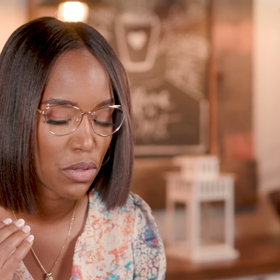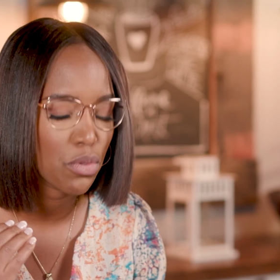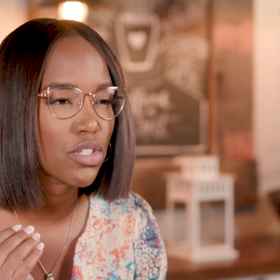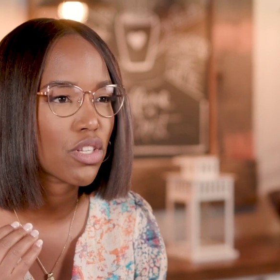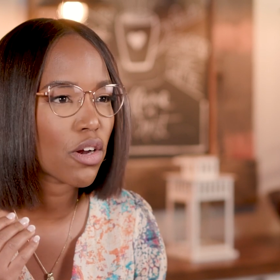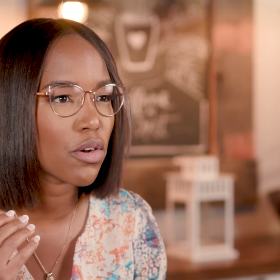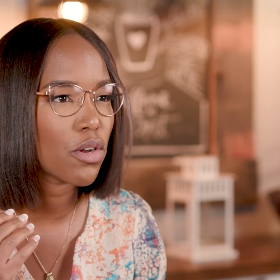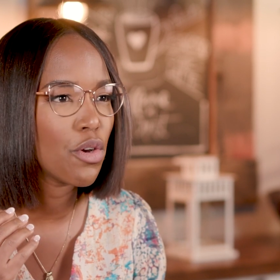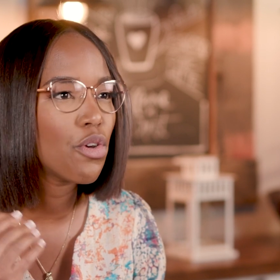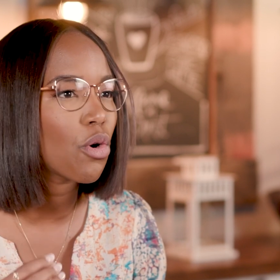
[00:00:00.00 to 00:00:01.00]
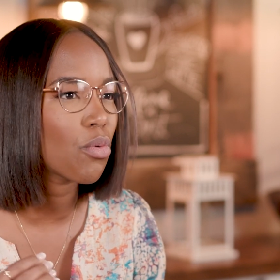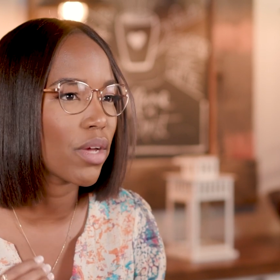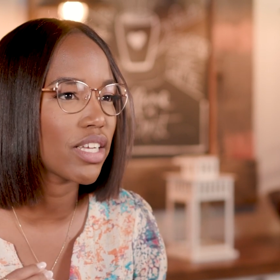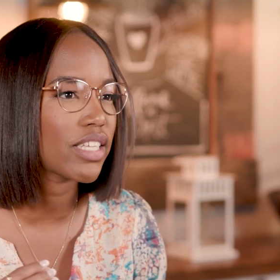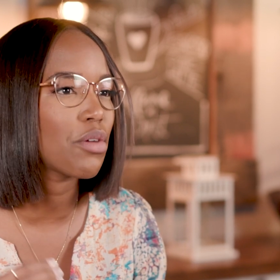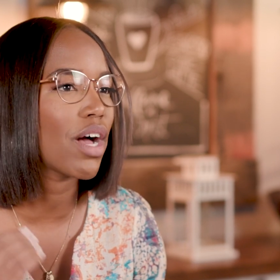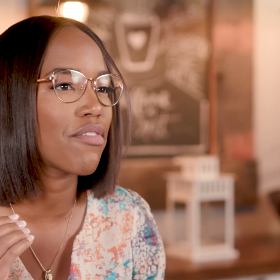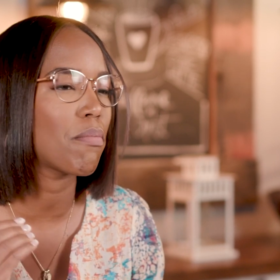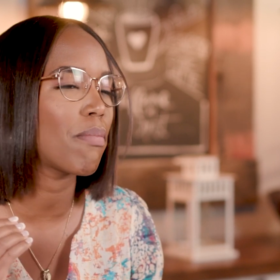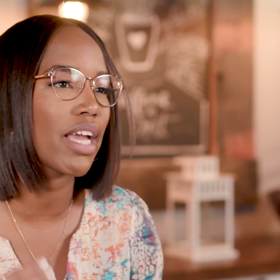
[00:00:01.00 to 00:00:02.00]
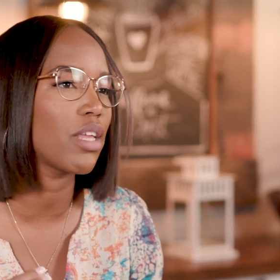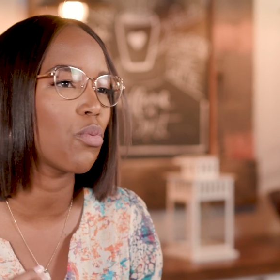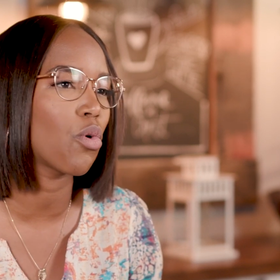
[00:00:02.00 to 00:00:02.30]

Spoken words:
you'll start knowing that you have a mighty